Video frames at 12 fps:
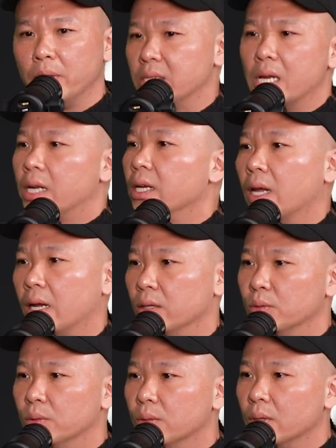What exactly can I
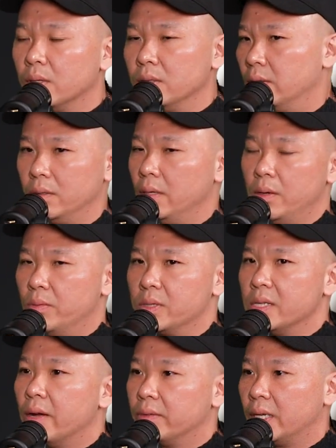do? No, it was
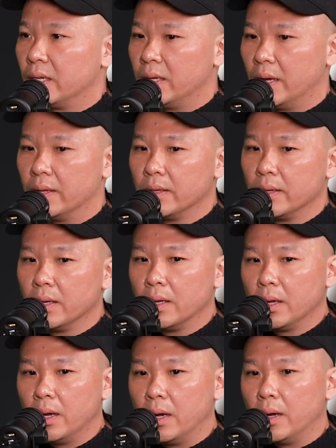never like that.
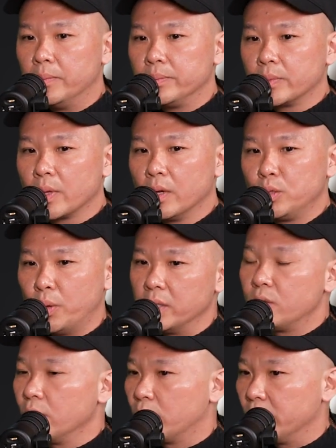To
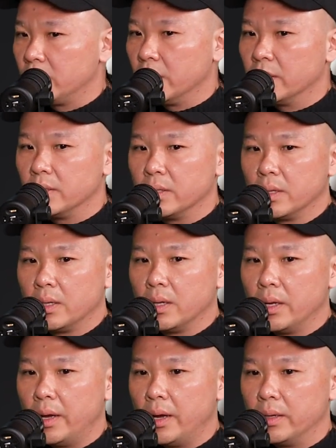answer your question,
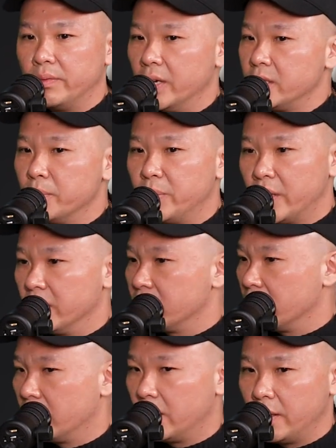and the very simple
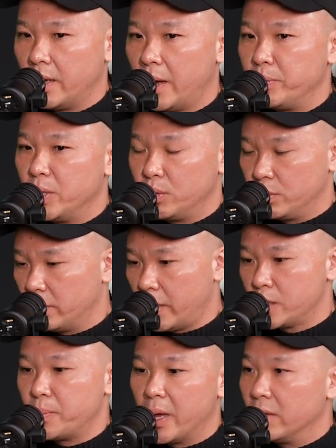answer, and happy to
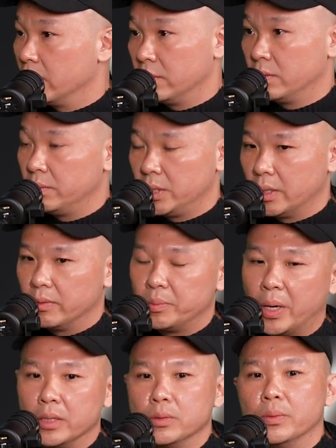expand on whichever
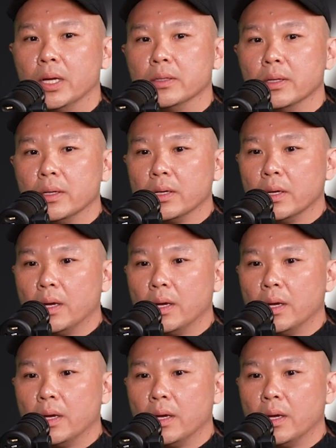part you want,